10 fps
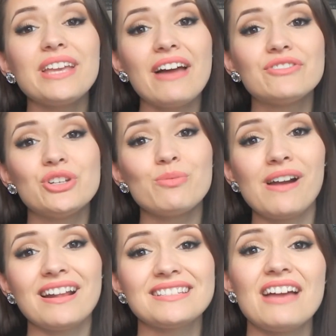have two
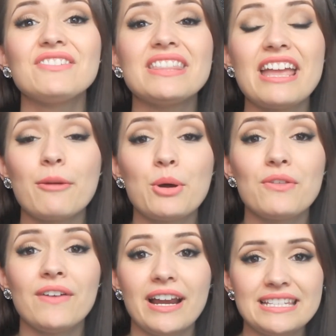products left, and they are both
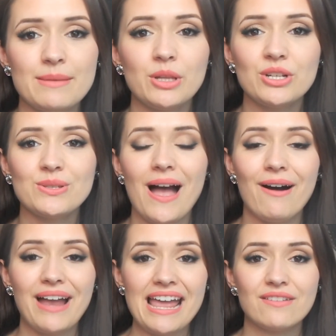very similar, so
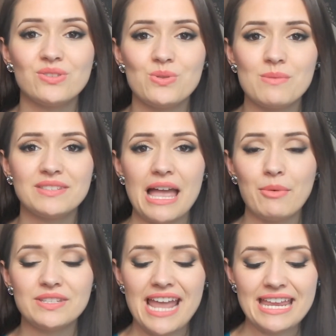I'll kind of do them
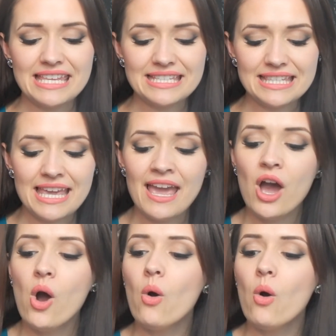simultaneously.